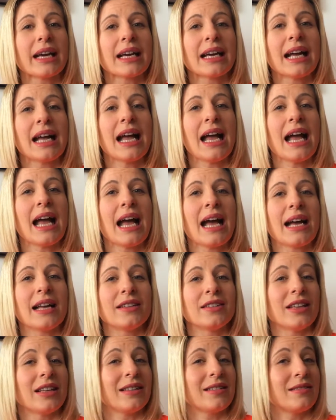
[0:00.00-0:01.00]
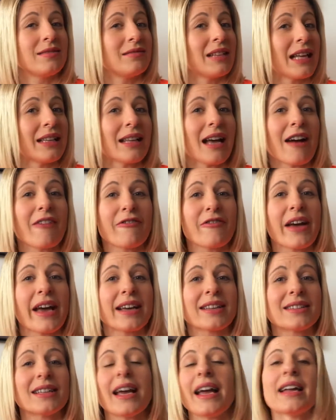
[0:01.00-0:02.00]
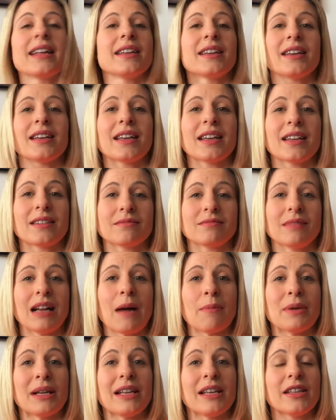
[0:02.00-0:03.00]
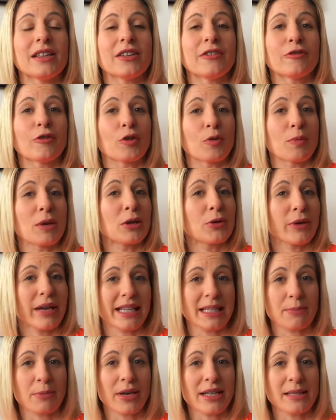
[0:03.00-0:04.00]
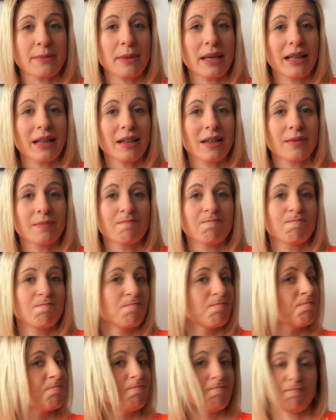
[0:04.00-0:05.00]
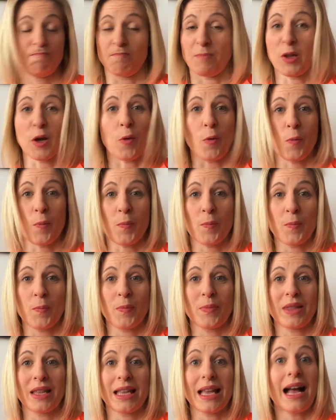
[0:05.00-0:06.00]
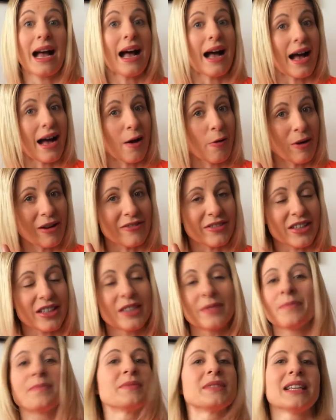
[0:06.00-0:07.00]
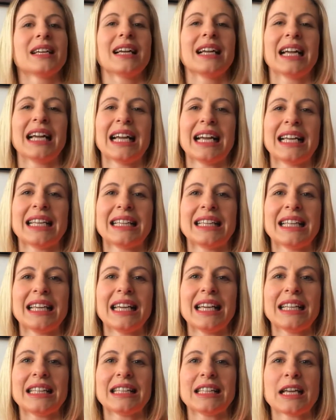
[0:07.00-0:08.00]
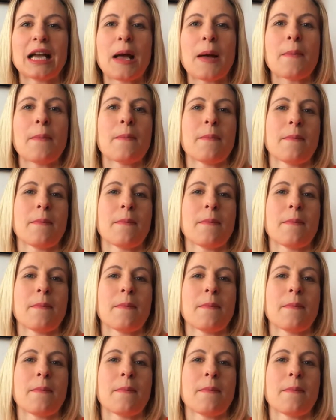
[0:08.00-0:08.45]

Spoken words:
the week, did that affect any ability for me to express milk? No. However, did